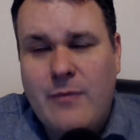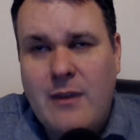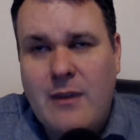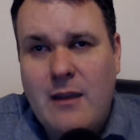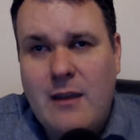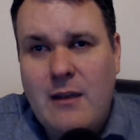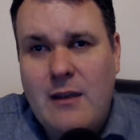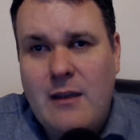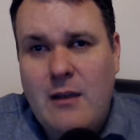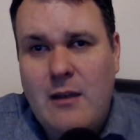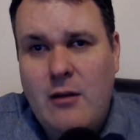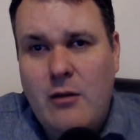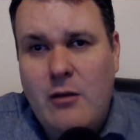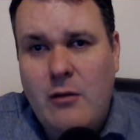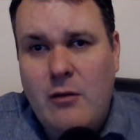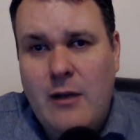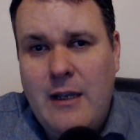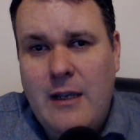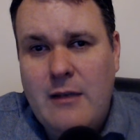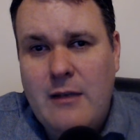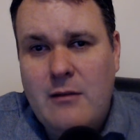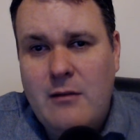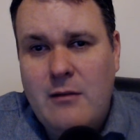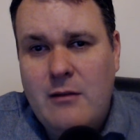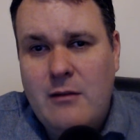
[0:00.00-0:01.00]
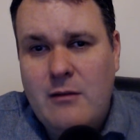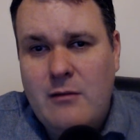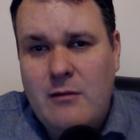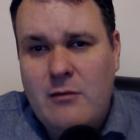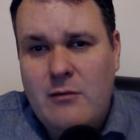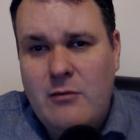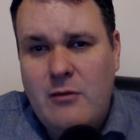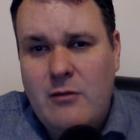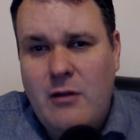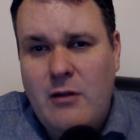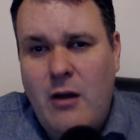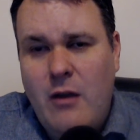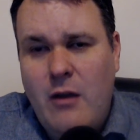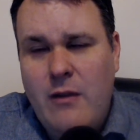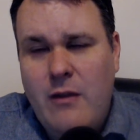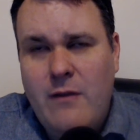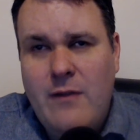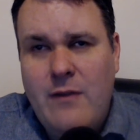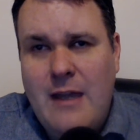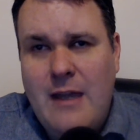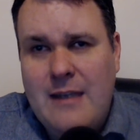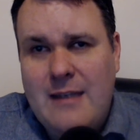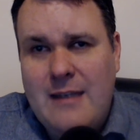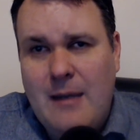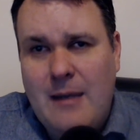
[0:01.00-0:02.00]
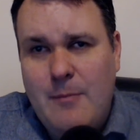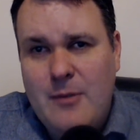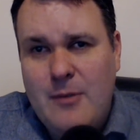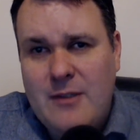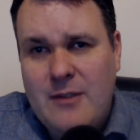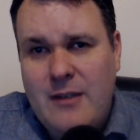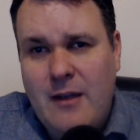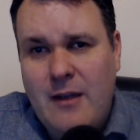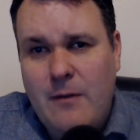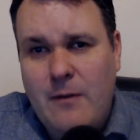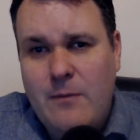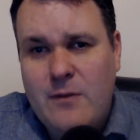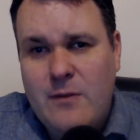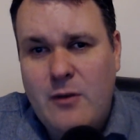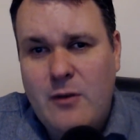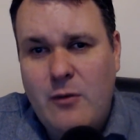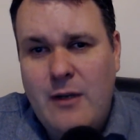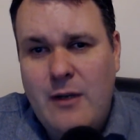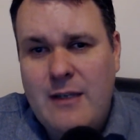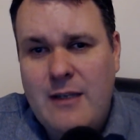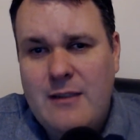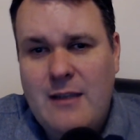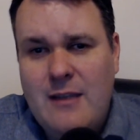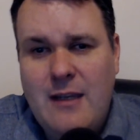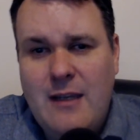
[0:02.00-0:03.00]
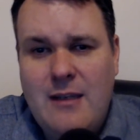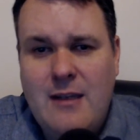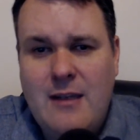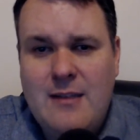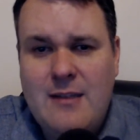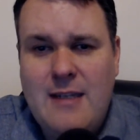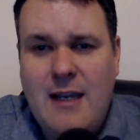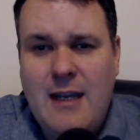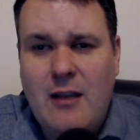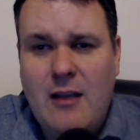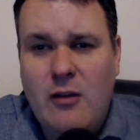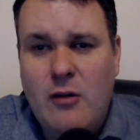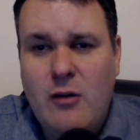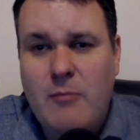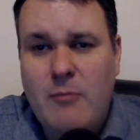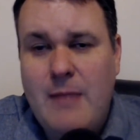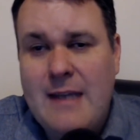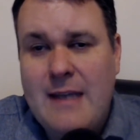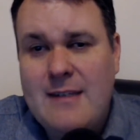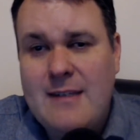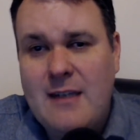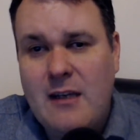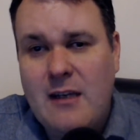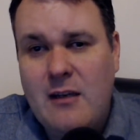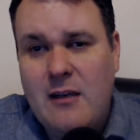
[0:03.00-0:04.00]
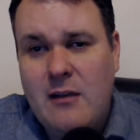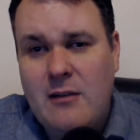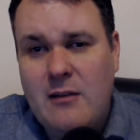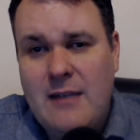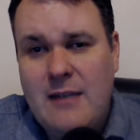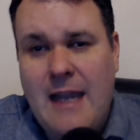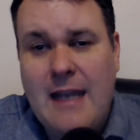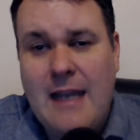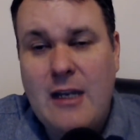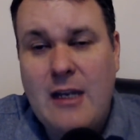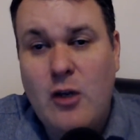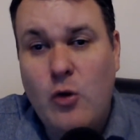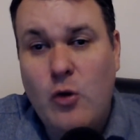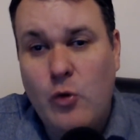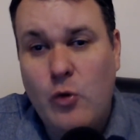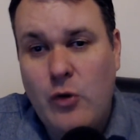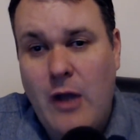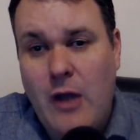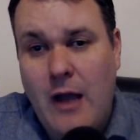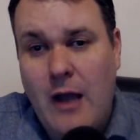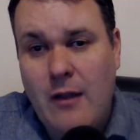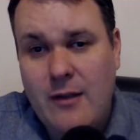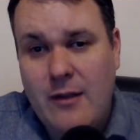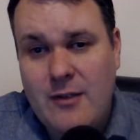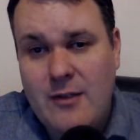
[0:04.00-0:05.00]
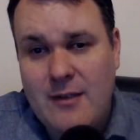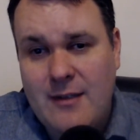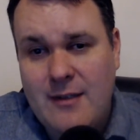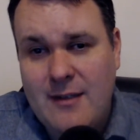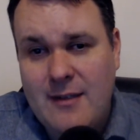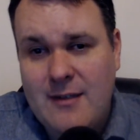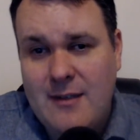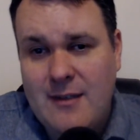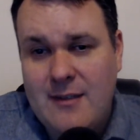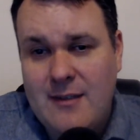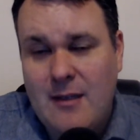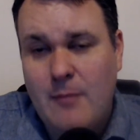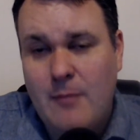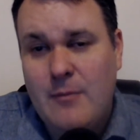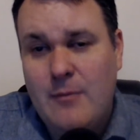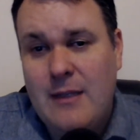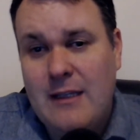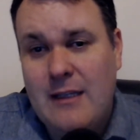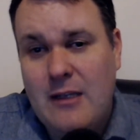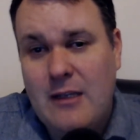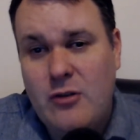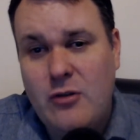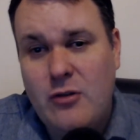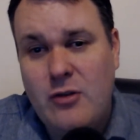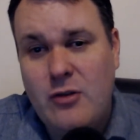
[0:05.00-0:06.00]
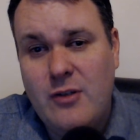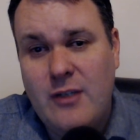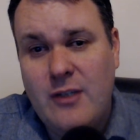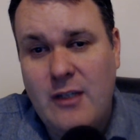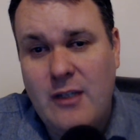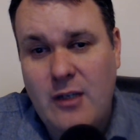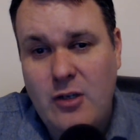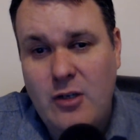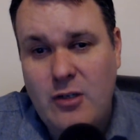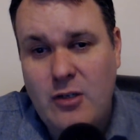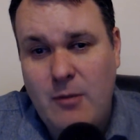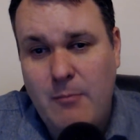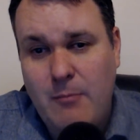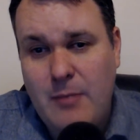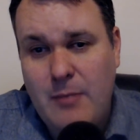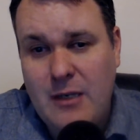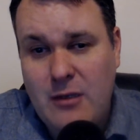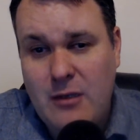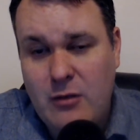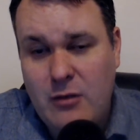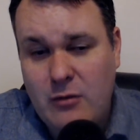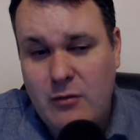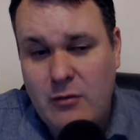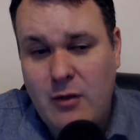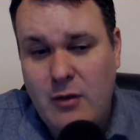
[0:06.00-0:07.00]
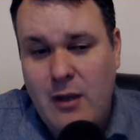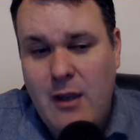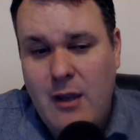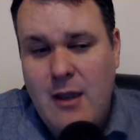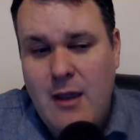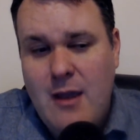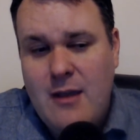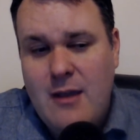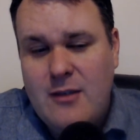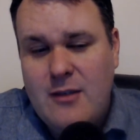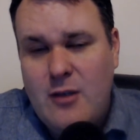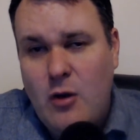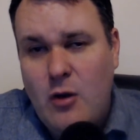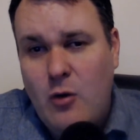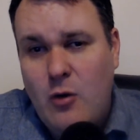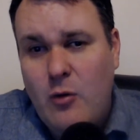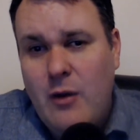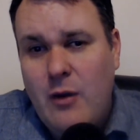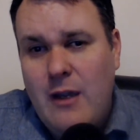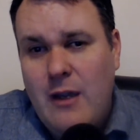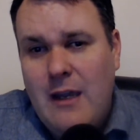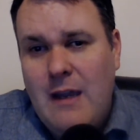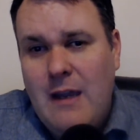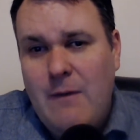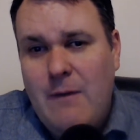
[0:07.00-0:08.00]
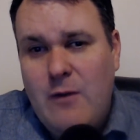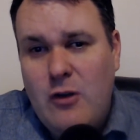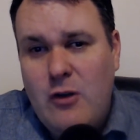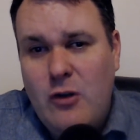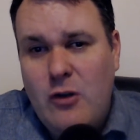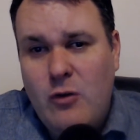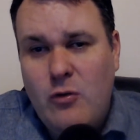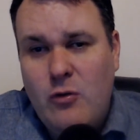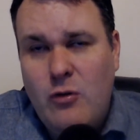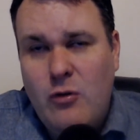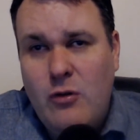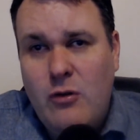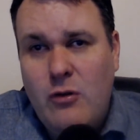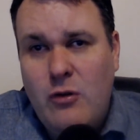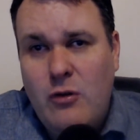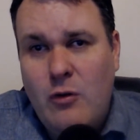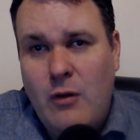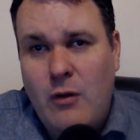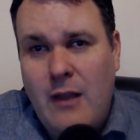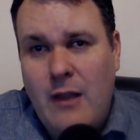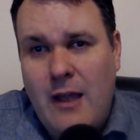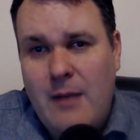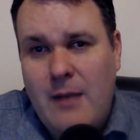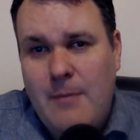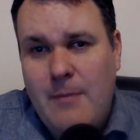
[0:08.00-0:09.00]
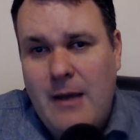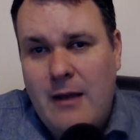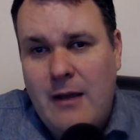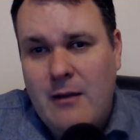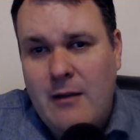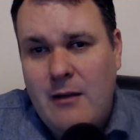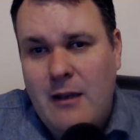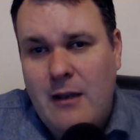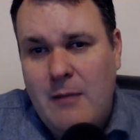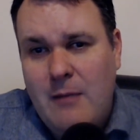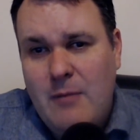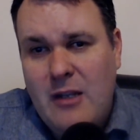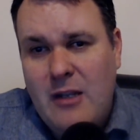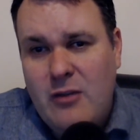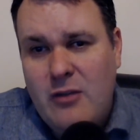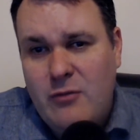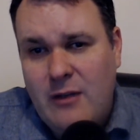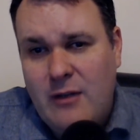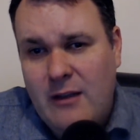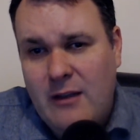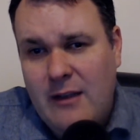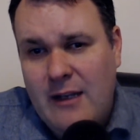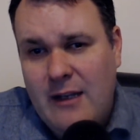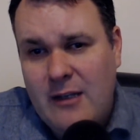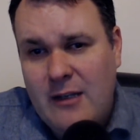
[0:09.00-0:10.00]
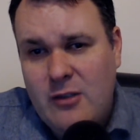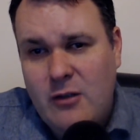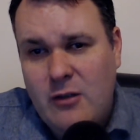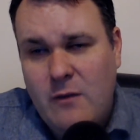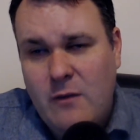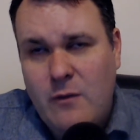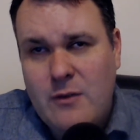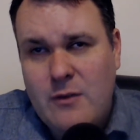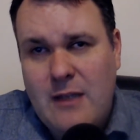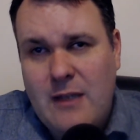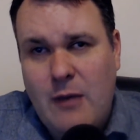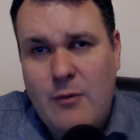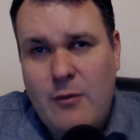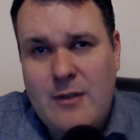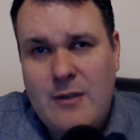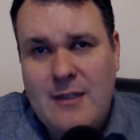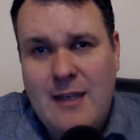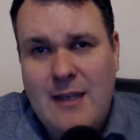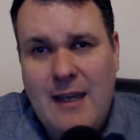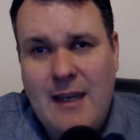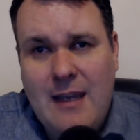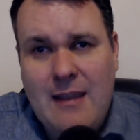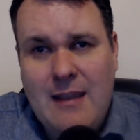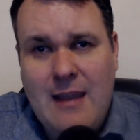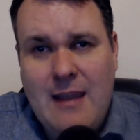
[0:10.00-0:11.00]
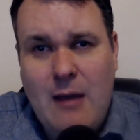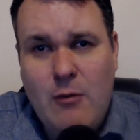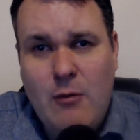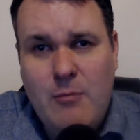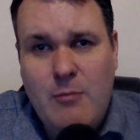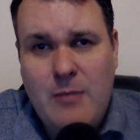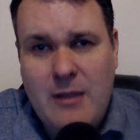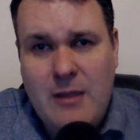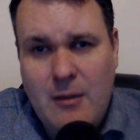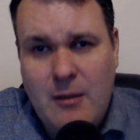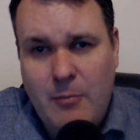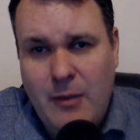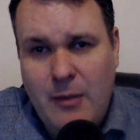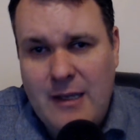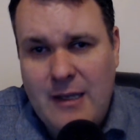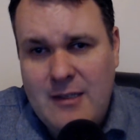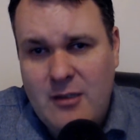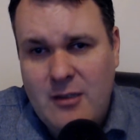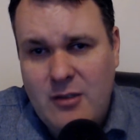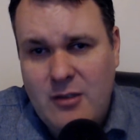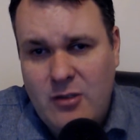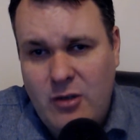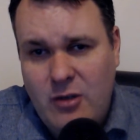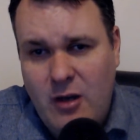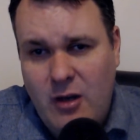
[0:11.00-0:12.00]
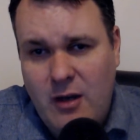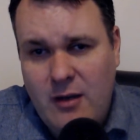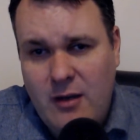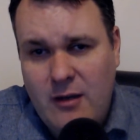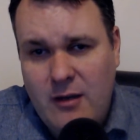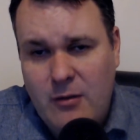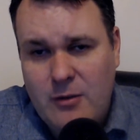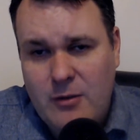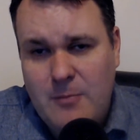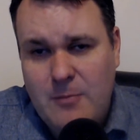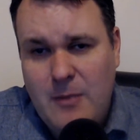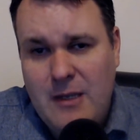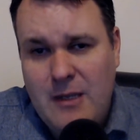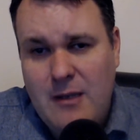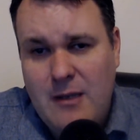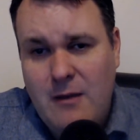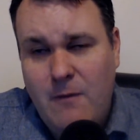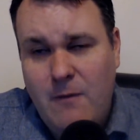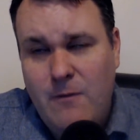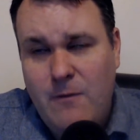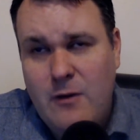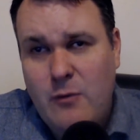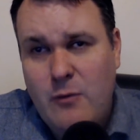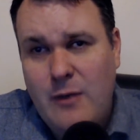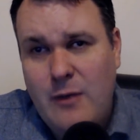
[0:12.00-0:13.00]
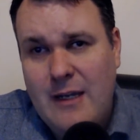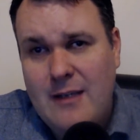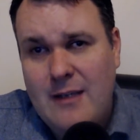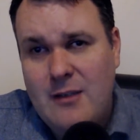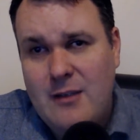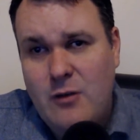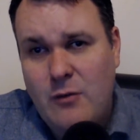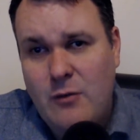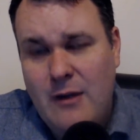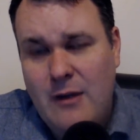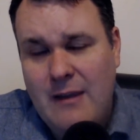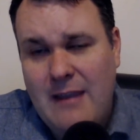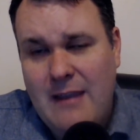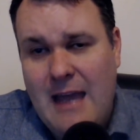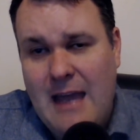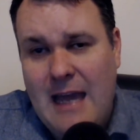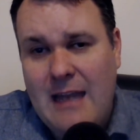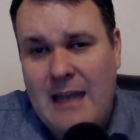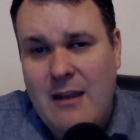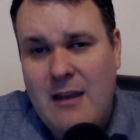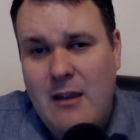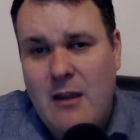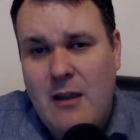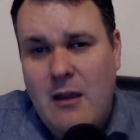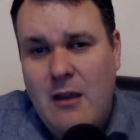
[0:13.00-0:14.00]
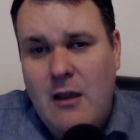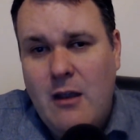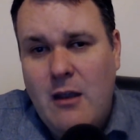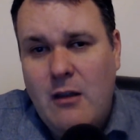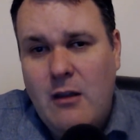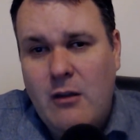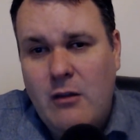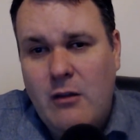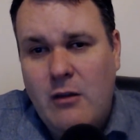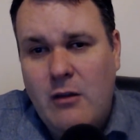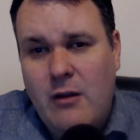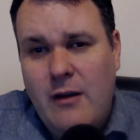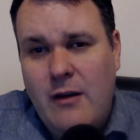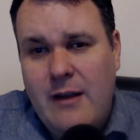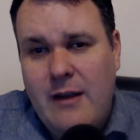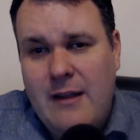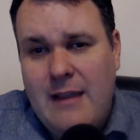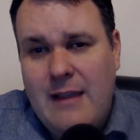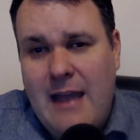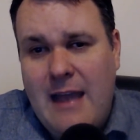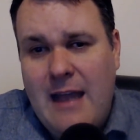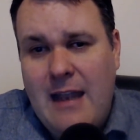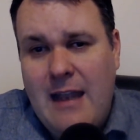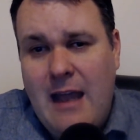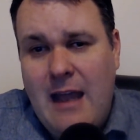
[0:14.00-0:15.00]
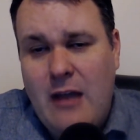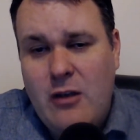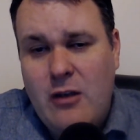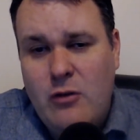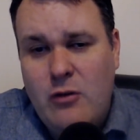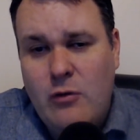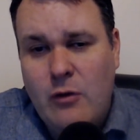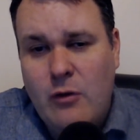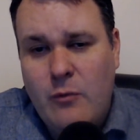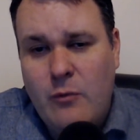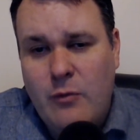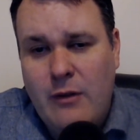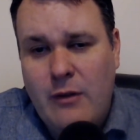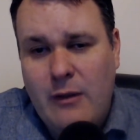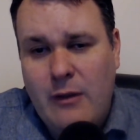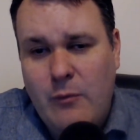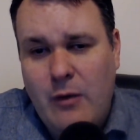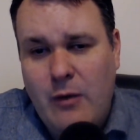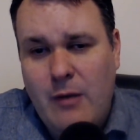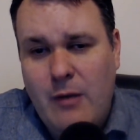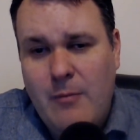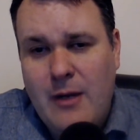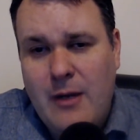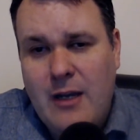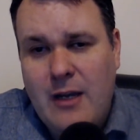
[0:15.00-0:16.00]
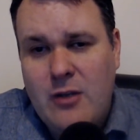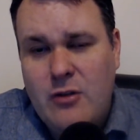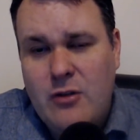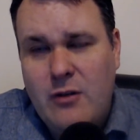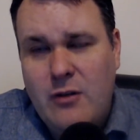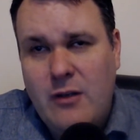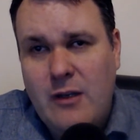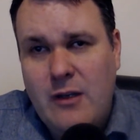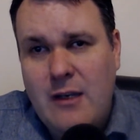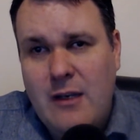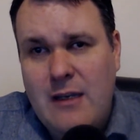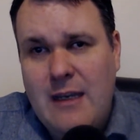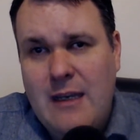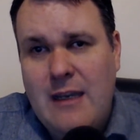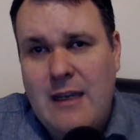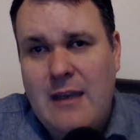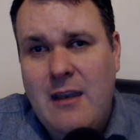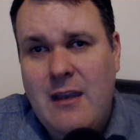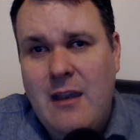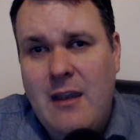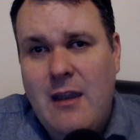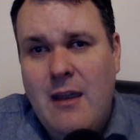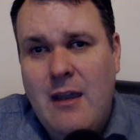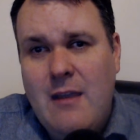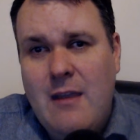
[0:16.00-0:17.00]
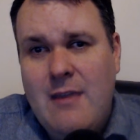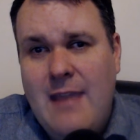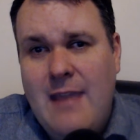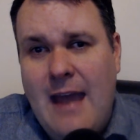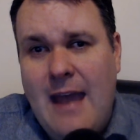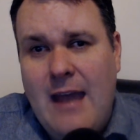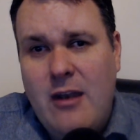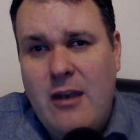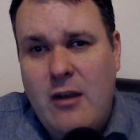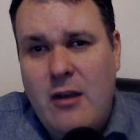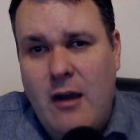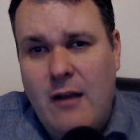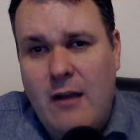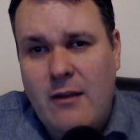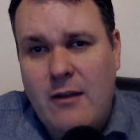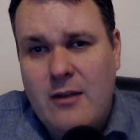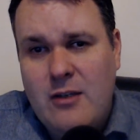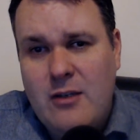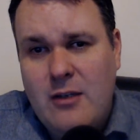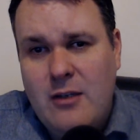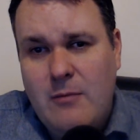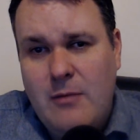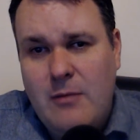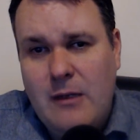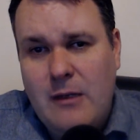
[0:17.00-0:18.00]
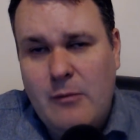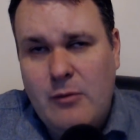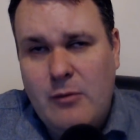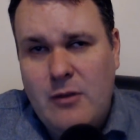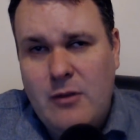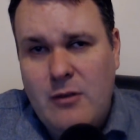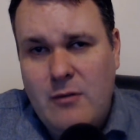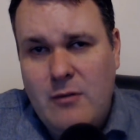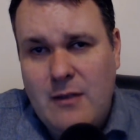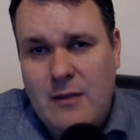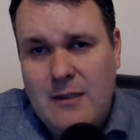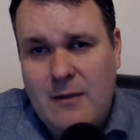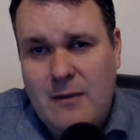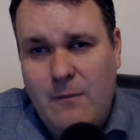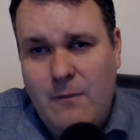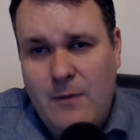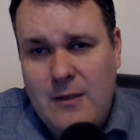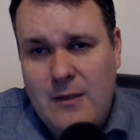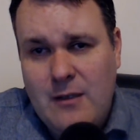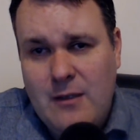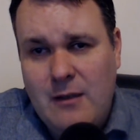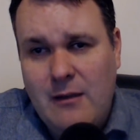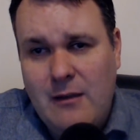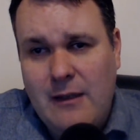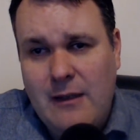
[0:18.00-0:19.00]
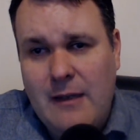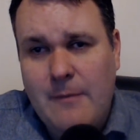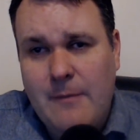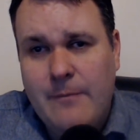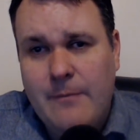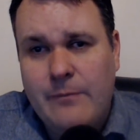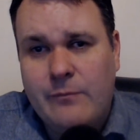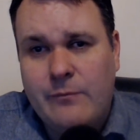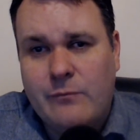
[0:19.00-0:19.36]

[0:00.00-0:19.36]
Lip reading: and all of that type of stuff. So it does take a little basic technical knowledge. This isn't something that you're just going to jump into. So if you don't know a lot about administering Linux servers, I would say that would be the place to start. Spend a few weeks doing that, learning that, how to do it really well, because you're going to need that knowledge to be able to do this efficiently.